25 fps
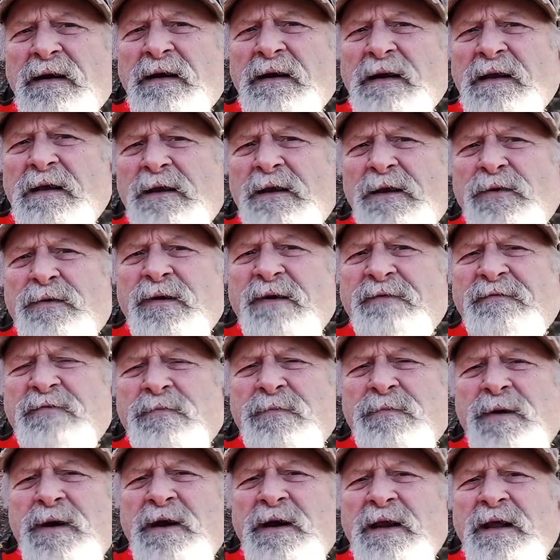Hello
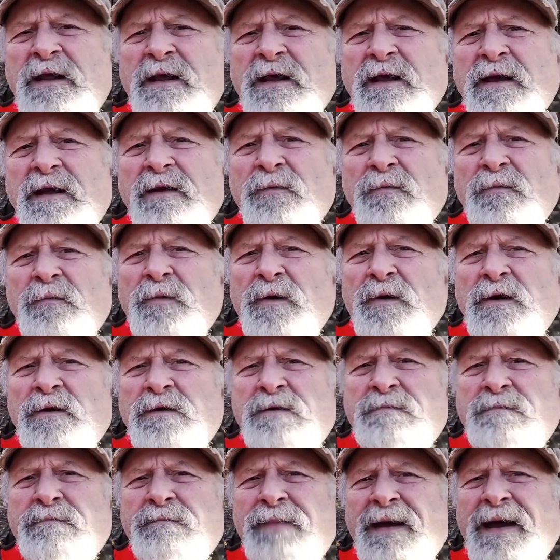everybody and
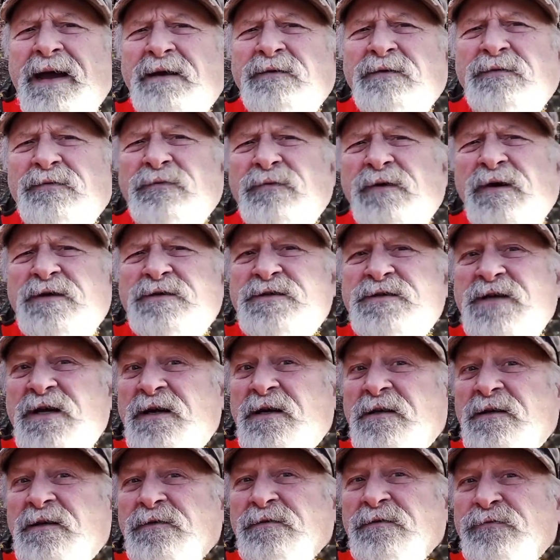welcome back to our
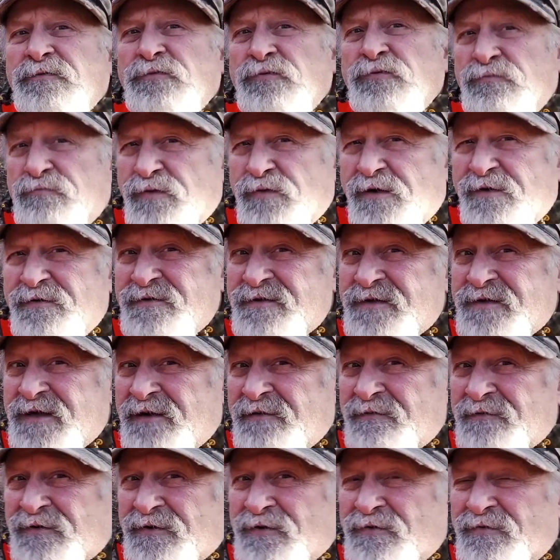channel, Two Brothers
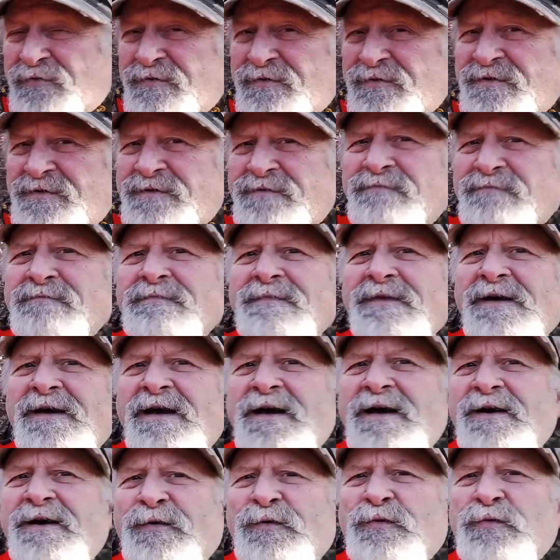Outdoors
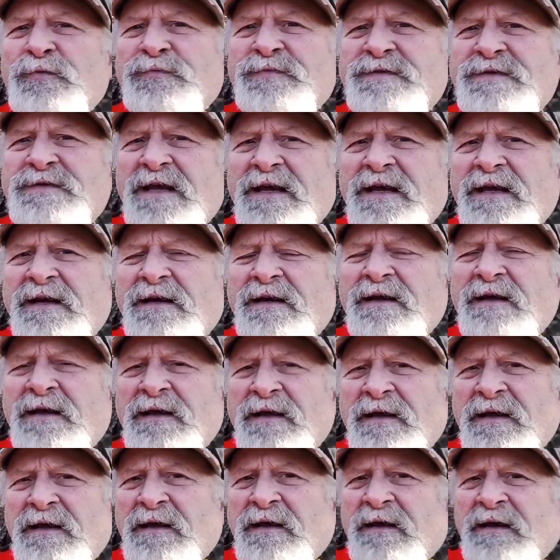on the Homestead.
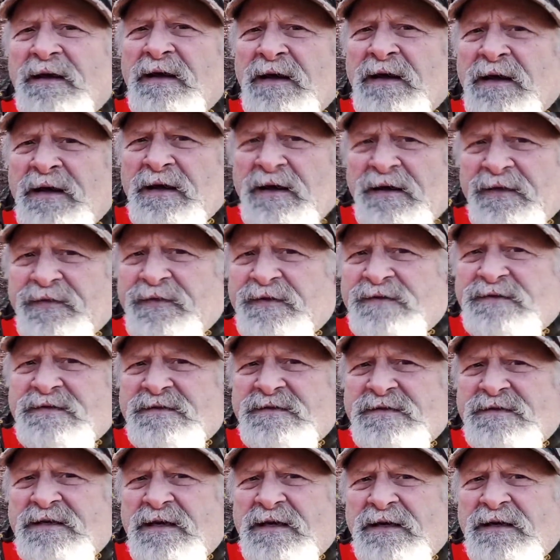This
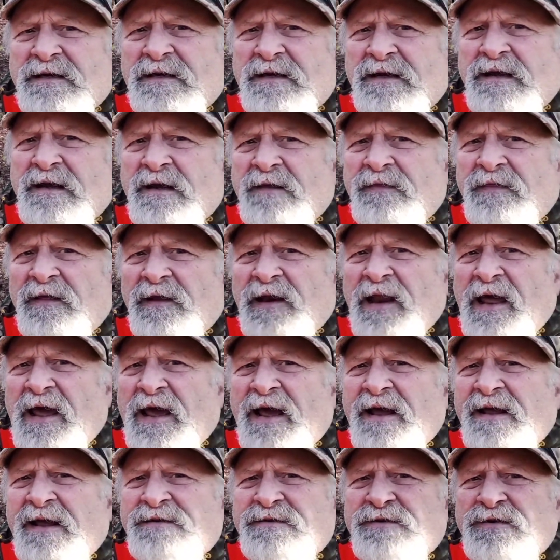is it, the
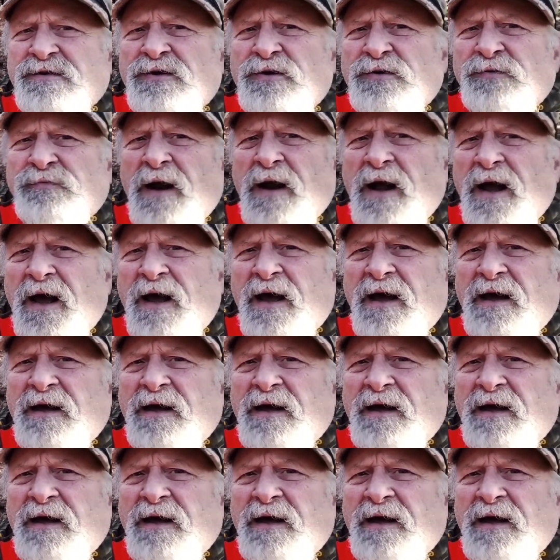last hurrah.